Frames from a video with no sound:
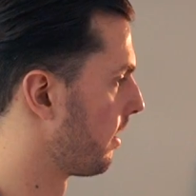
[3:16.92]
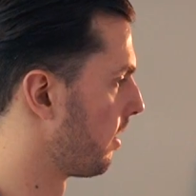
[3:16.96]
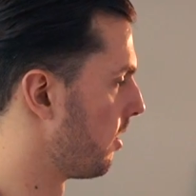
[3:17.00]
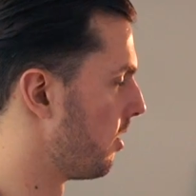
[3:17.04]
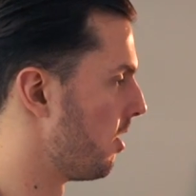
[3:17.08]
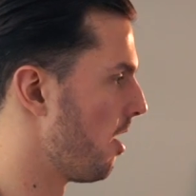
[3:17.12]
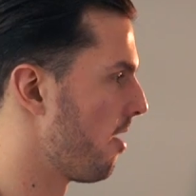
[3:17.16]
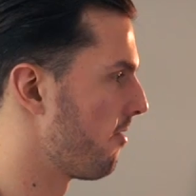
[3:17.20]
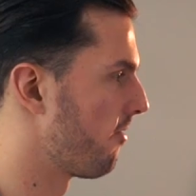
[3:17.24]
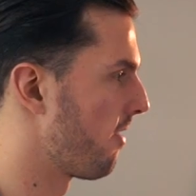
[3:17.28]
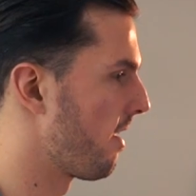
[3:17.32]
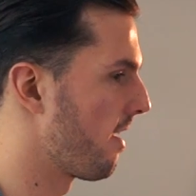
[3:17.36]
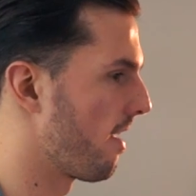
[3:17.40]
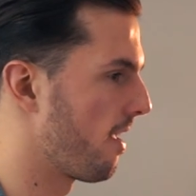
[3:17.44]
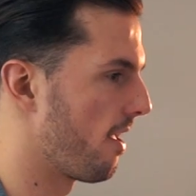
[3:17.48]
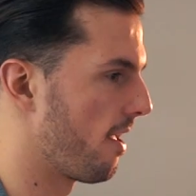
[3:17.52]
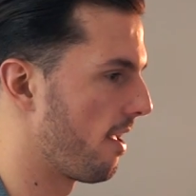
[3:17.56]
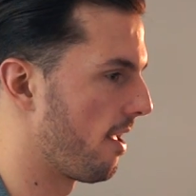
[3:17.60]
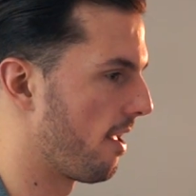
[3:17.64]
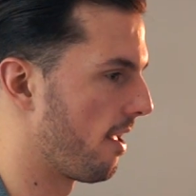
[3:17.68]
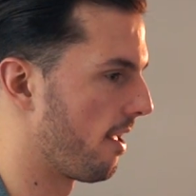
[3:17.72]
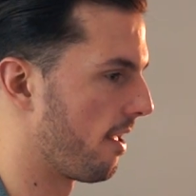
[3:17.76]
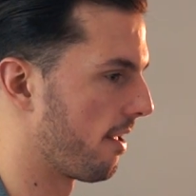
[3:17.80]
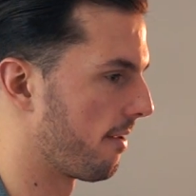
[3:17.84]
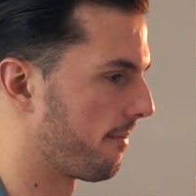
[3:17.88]

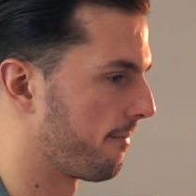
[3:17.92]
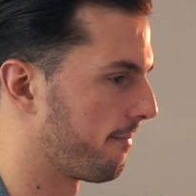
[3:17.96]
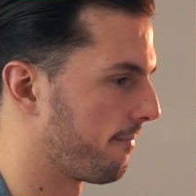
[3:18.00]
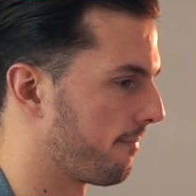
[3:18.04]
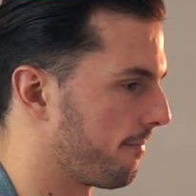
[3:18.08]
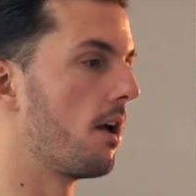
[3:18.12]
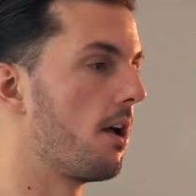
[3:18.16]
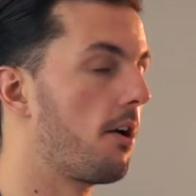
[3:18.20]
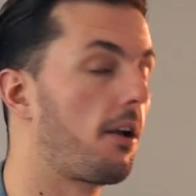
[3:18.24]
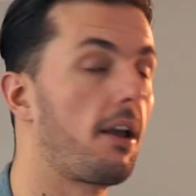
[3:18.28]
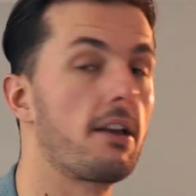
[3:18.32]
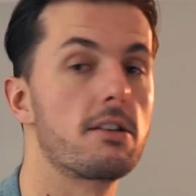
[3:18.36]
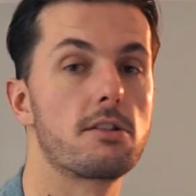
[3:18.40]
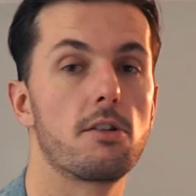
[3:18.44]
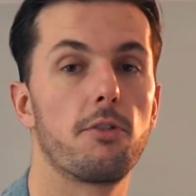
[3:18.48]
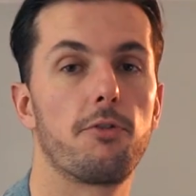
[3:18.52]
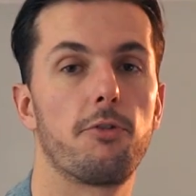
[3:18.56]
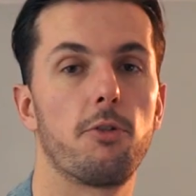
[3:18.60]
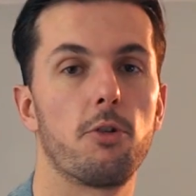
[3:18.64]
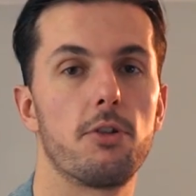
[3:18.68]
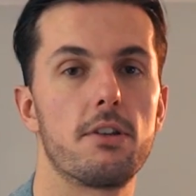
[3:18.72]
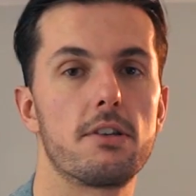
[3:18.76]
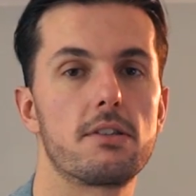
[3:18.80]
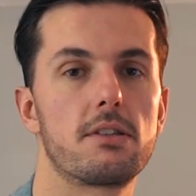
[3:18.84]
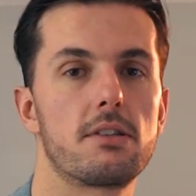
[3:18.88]
Lovely! Okay, so
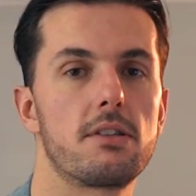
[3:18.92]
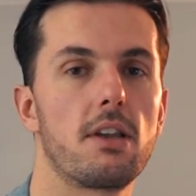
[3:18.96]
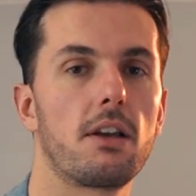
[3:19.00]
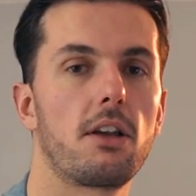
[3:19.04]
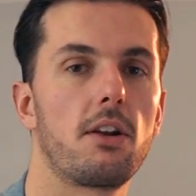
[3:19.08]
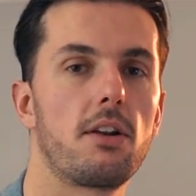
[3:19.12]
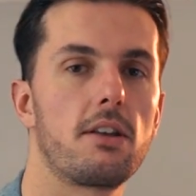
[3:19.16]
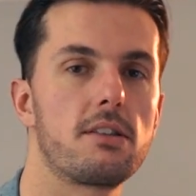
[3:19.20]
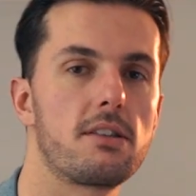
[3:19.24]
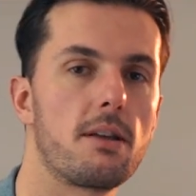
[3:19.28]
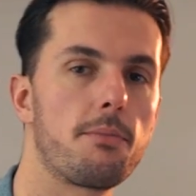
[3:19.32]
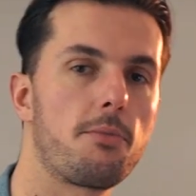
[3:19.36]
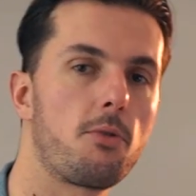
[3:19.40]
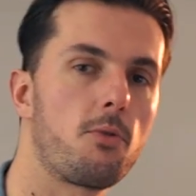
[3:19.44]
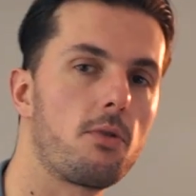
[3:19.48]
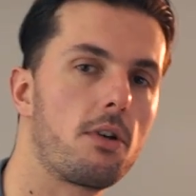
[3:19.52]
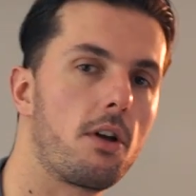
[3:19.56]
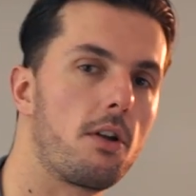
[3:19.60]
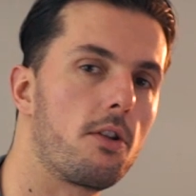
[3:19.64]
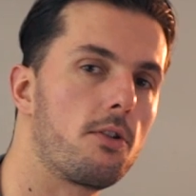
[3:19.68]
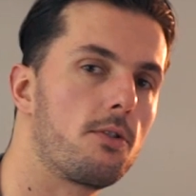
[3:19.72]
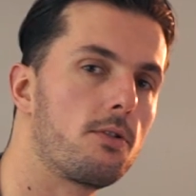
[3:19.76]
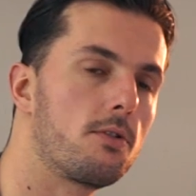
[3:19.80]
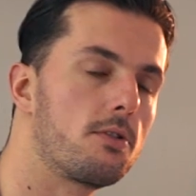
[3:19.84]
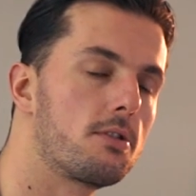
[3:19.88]
for this second example, we're
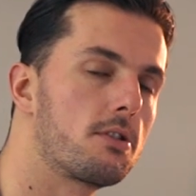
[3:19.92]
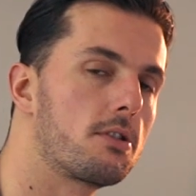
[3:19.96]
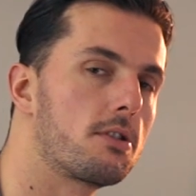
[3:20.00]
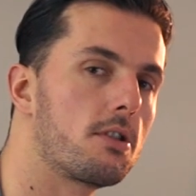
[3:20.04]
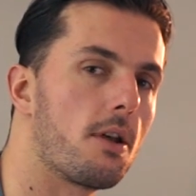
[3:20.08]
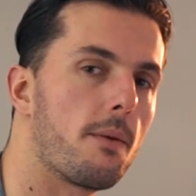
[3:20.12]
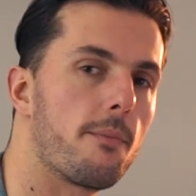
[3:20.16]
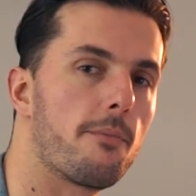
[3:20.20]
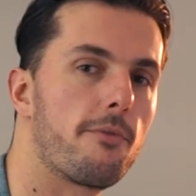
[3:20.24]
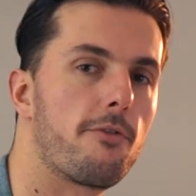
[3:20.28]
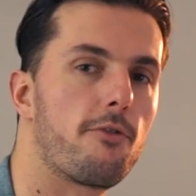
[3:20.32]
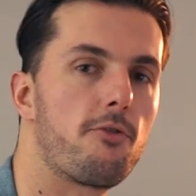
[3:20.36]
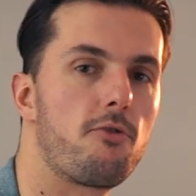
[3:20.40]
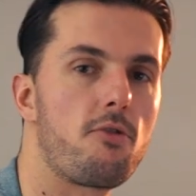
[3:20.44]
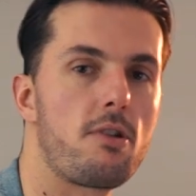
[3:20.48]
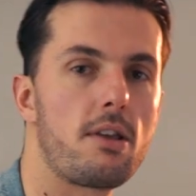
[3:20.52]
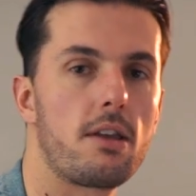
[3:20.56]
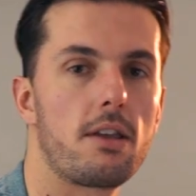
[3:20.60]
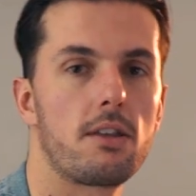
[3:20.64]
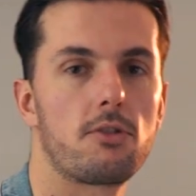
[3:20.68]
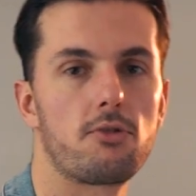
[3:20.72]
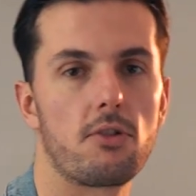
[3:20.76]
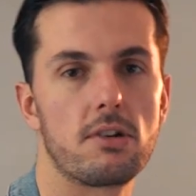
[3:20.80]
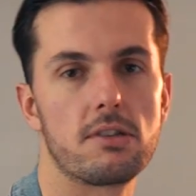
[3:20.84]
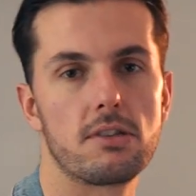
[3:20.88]
going to use some
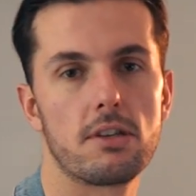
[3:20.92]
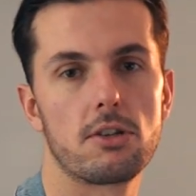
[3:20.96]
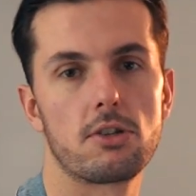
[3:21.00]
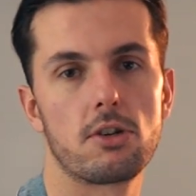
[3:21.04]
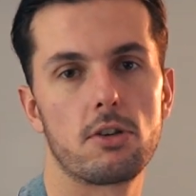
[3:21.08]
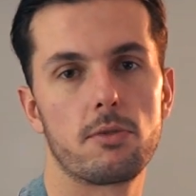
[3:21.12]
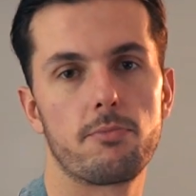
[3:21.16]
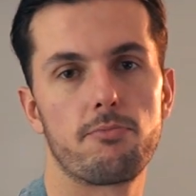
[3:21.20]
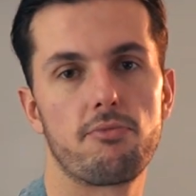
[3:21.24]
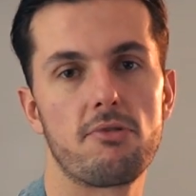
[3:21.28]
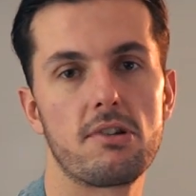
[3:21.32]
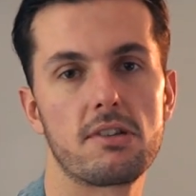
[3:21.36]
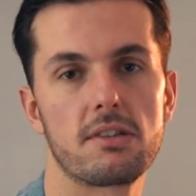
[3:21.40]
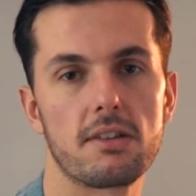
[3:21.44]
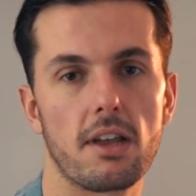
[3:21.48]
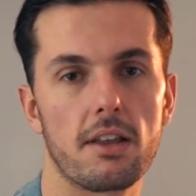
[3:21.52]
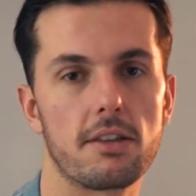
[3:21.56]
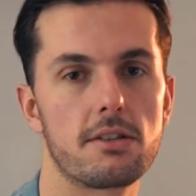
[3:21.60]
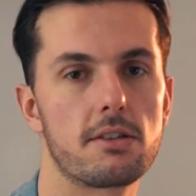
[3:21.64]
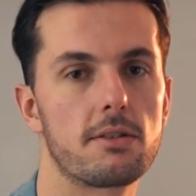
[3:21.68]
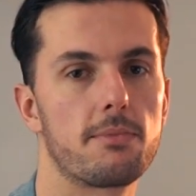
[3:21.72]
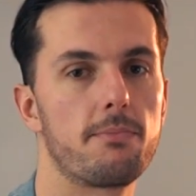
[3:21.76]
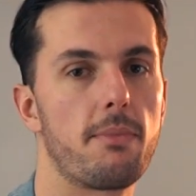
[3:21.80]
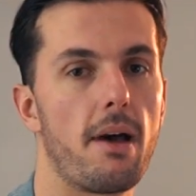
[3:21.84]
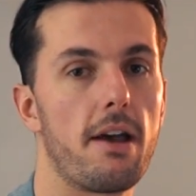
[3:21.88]
free transition
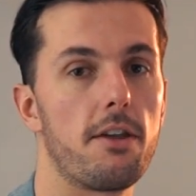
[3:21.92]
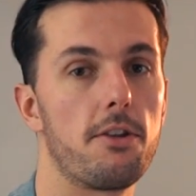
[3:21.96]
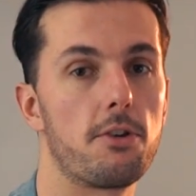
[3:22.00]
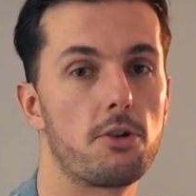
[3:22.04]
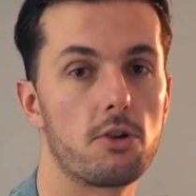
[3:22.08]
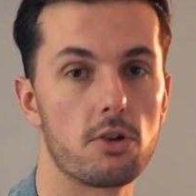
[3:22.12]
presets by the